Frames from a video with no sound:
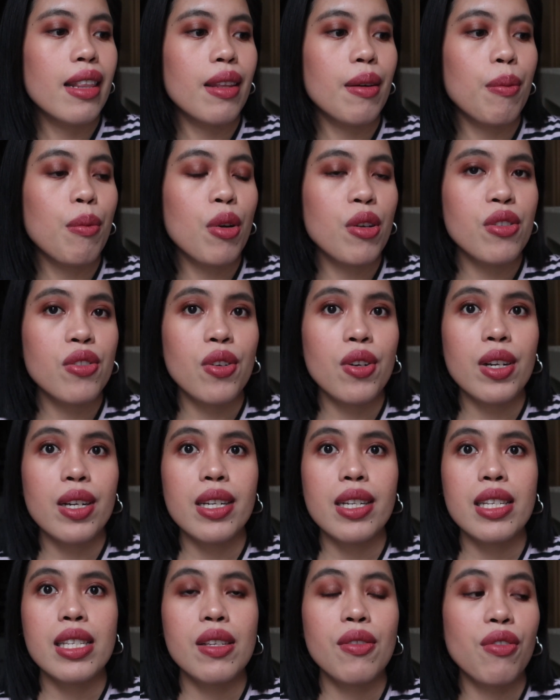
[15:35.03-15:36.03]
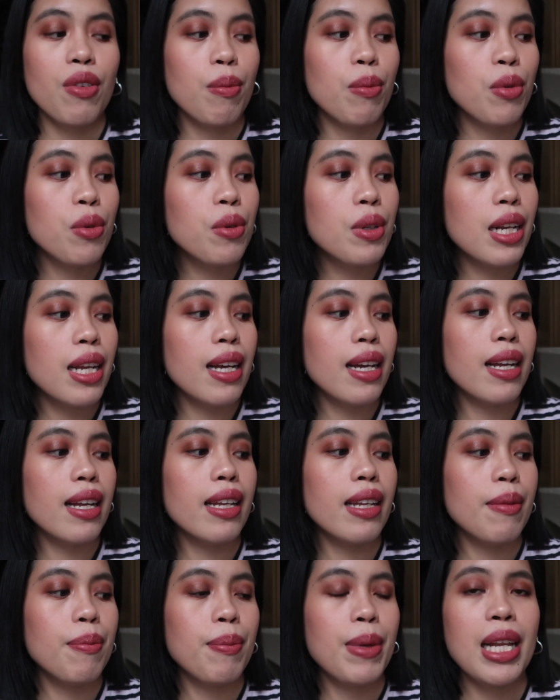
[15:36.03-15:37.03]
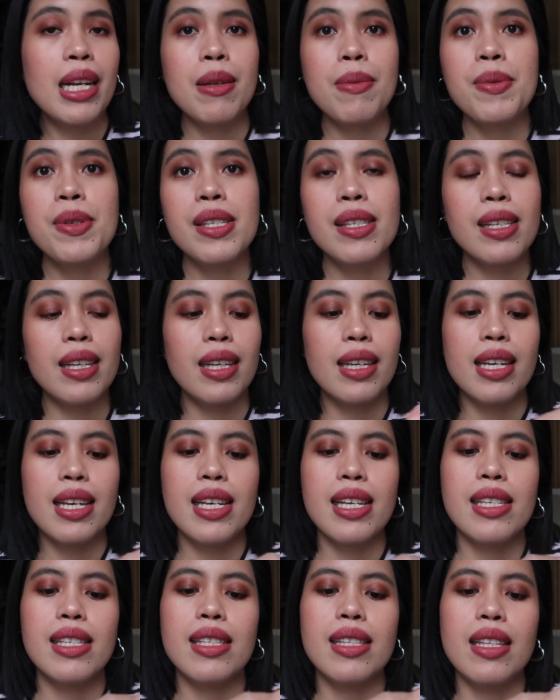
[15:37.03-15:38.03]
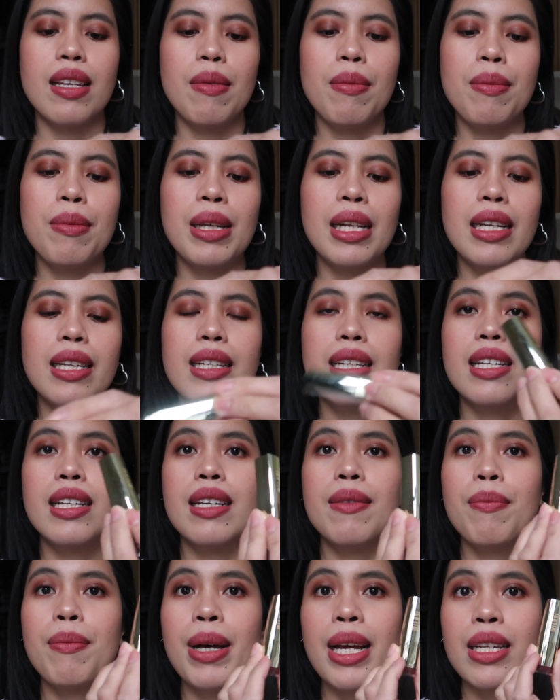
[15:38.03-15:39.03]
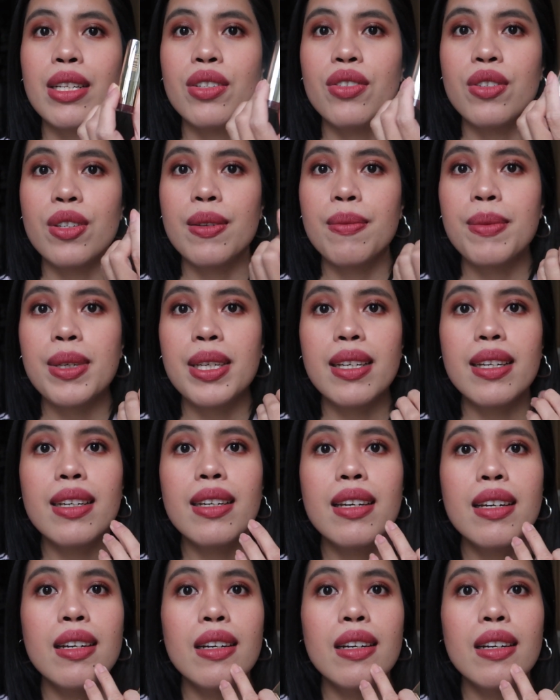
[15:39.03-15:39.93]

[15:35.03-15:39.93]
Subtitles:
The bronzer is from Hoola. My lipstick is the Milani Matte Dreamy.